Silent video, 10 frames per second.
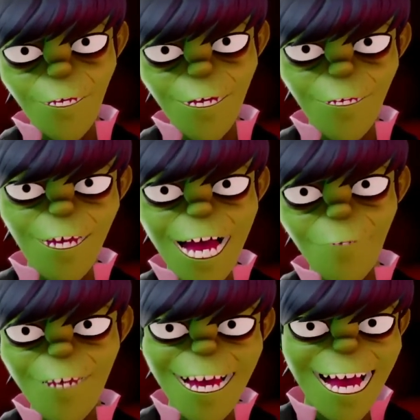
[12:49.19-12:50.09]
It's the
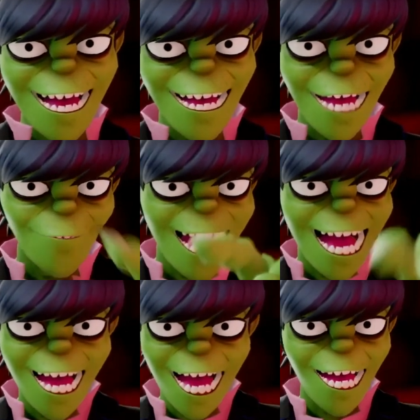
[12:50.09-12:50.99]
same, same
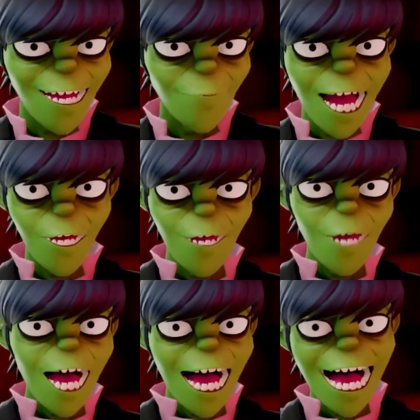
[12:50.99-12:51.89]
thing, yeah,
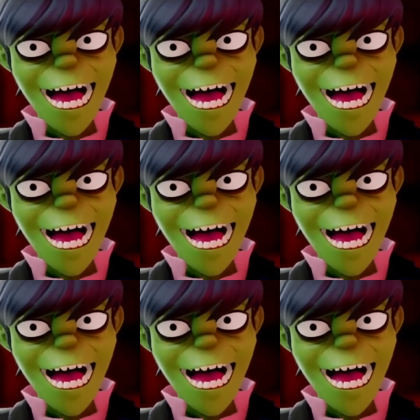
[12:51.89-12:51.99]
penultimate.